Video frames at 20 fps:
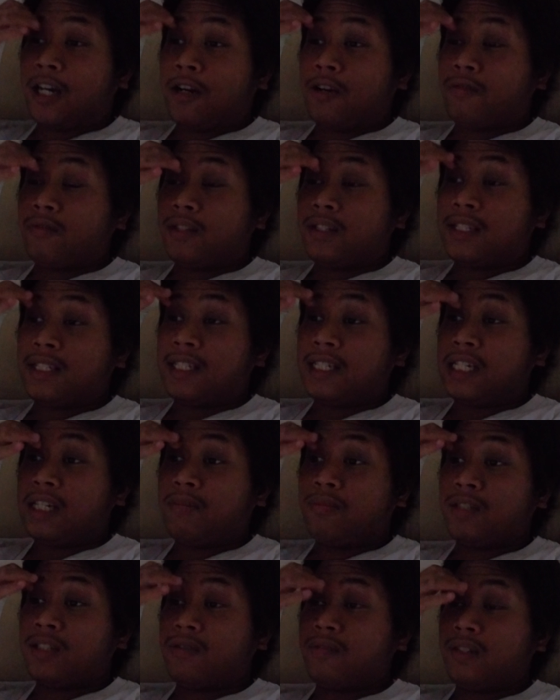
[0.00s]

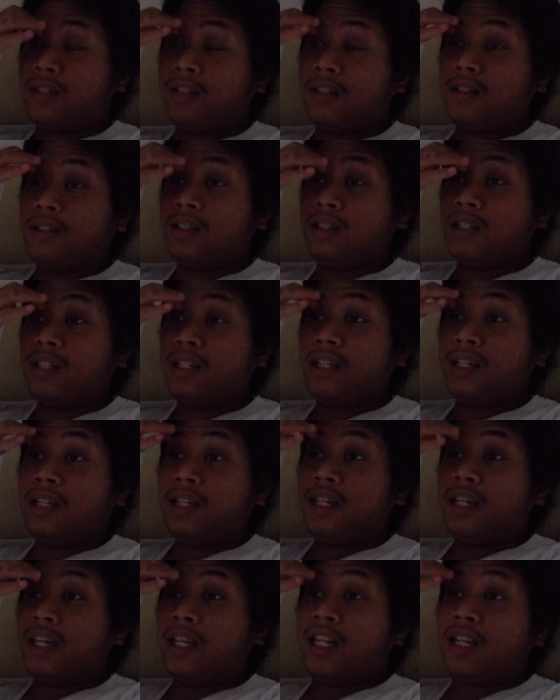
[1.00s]
seams of it,
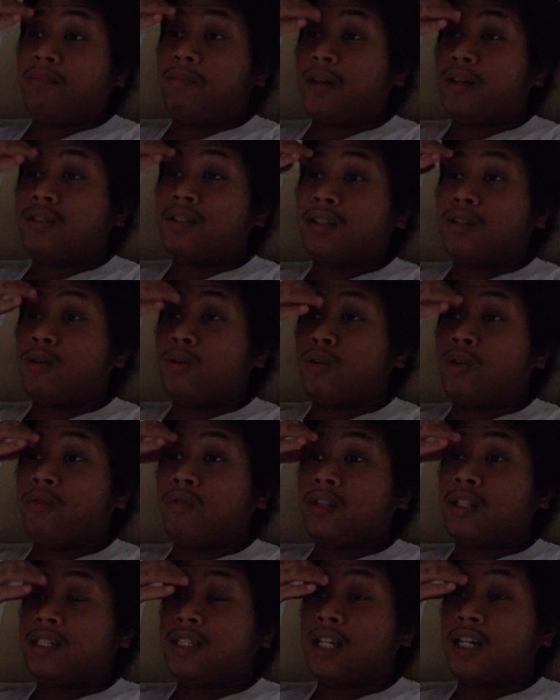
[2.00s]
and it melted all over the
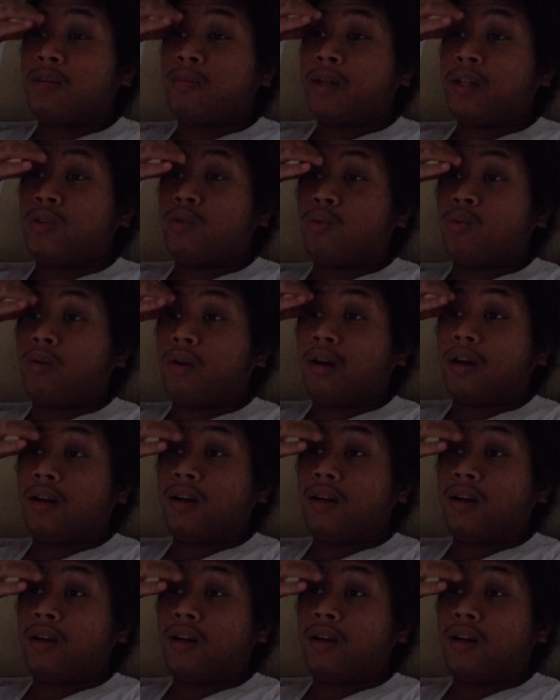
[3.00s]
side of my door